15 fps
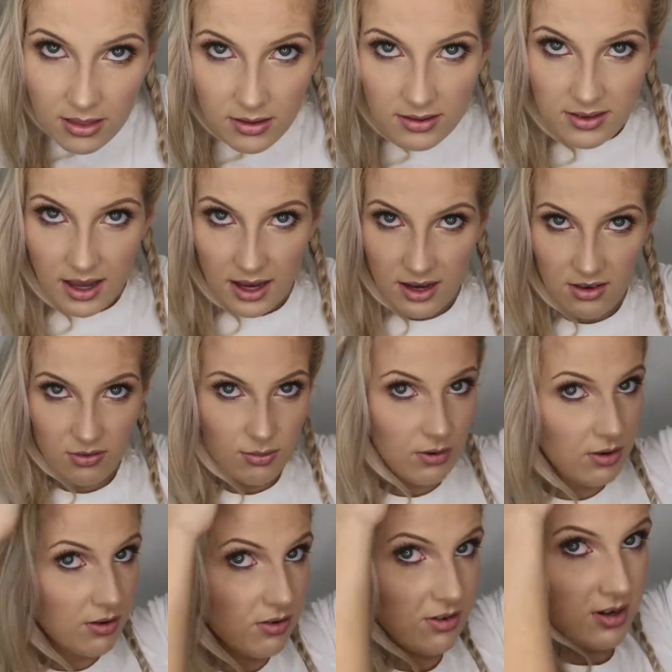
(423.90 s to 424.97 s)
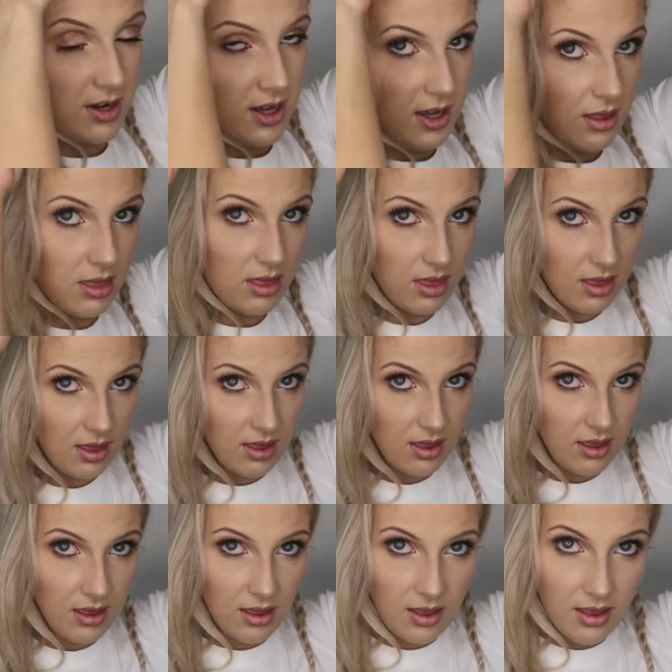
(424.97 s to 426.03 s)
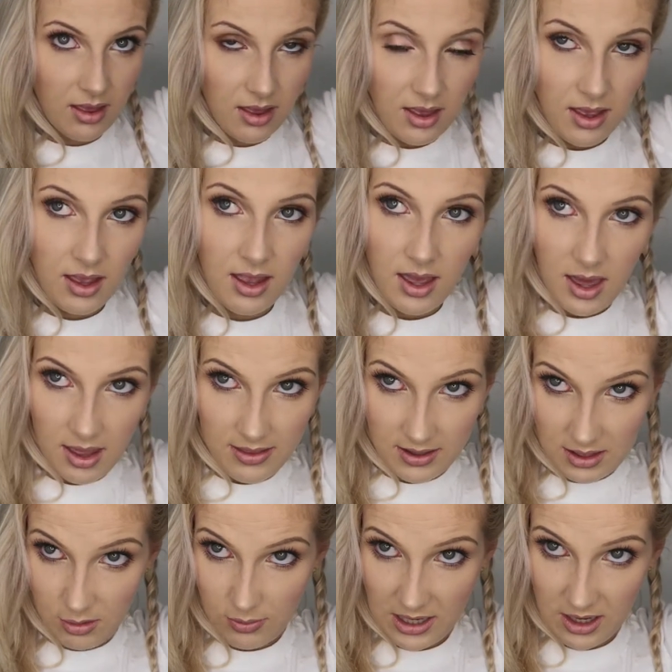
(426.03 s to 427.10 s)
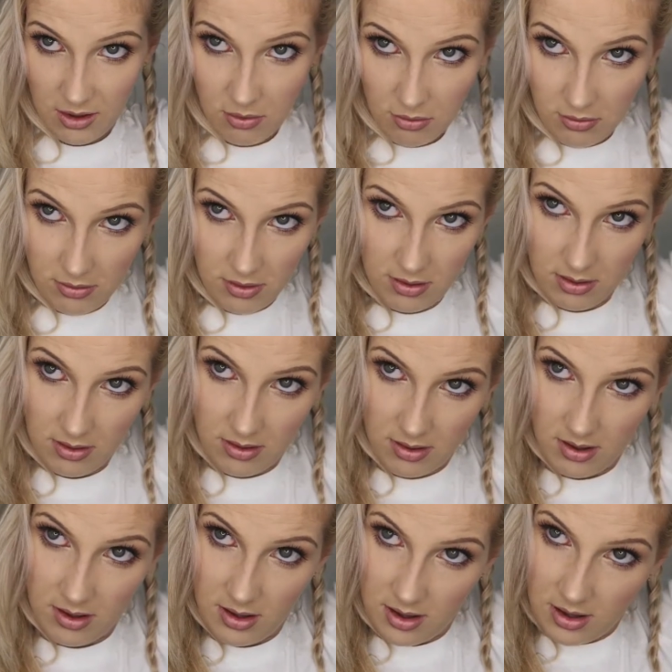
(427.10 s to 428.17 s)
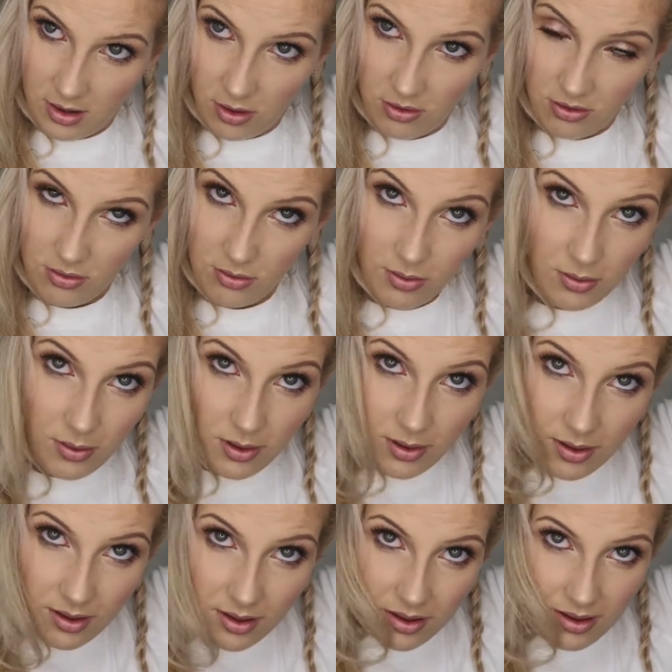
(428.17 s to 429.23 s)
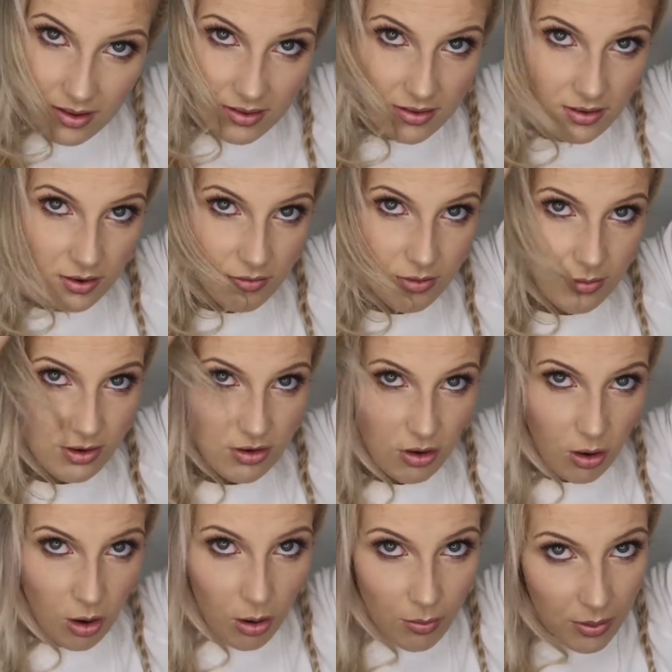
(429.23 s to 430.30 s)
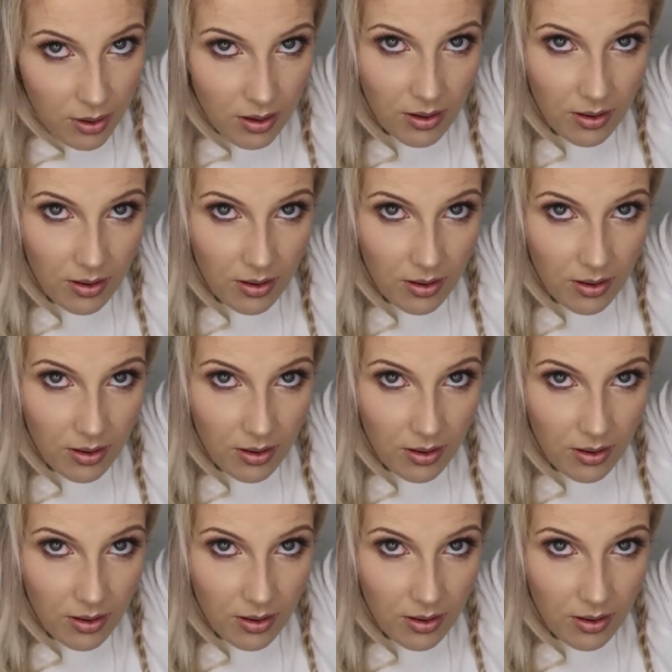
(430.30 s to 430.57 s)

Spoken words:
the second one underneath, and then away you go. So start from the top.